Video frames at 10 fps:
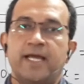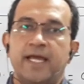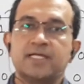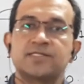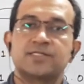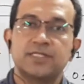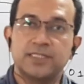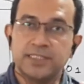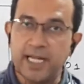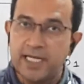
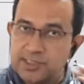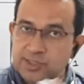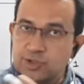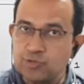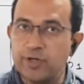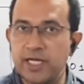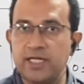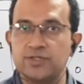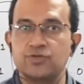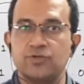x tends to
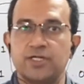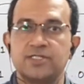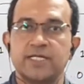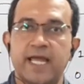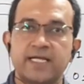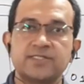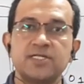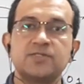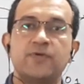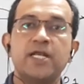a, students, x
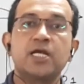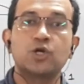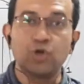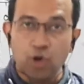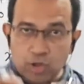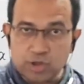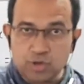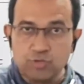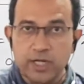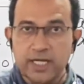is very close
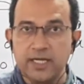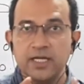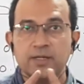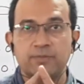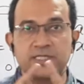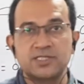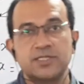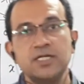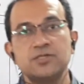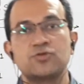to a, but
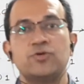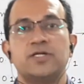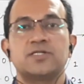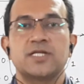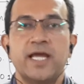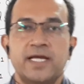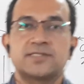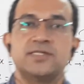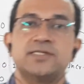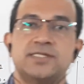still students
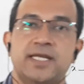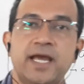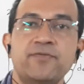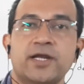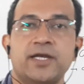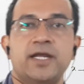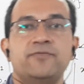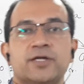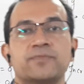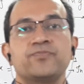x is
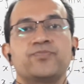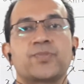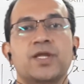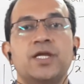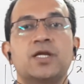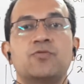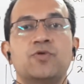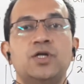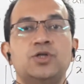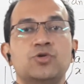never
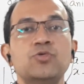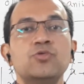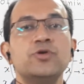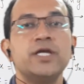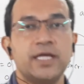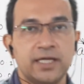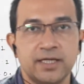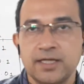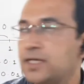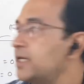equal to a.